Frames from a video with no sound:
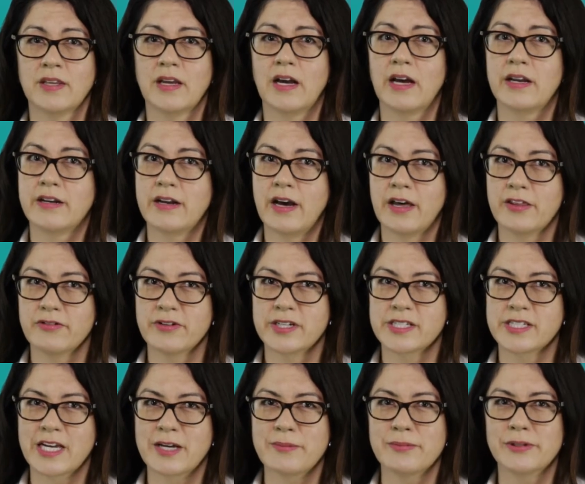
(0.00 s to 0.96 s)
Another
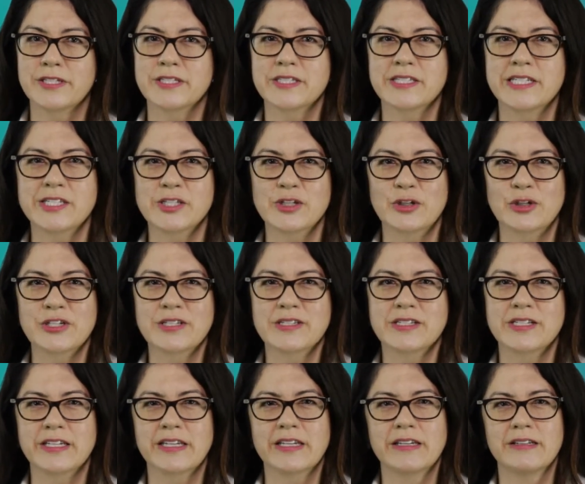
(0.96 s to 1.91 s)
example is
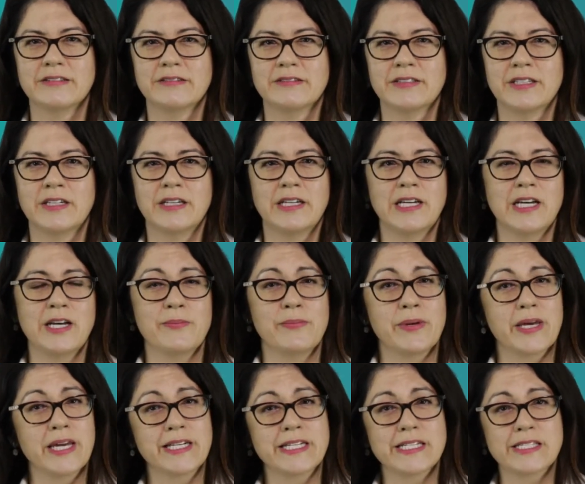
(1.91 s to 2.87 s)
dishonesty.
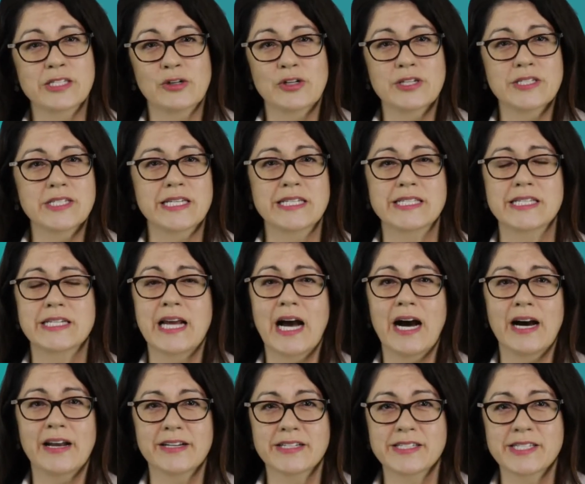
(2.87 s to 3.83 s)
Being dishonest is an
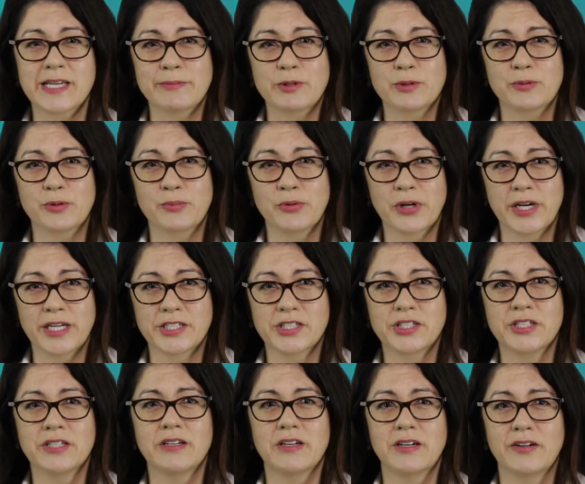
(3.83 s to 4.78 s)
unacceptable
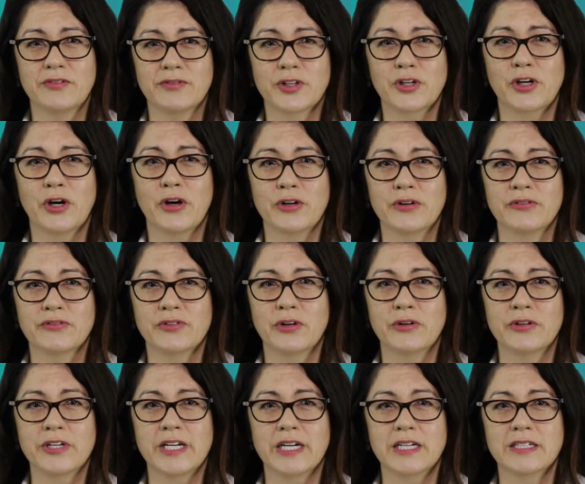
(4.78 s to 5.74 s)
breach of the Code of
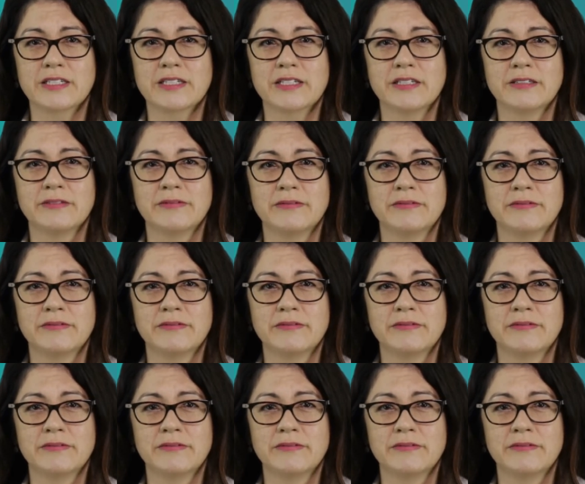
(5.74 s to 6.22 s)
Conduct.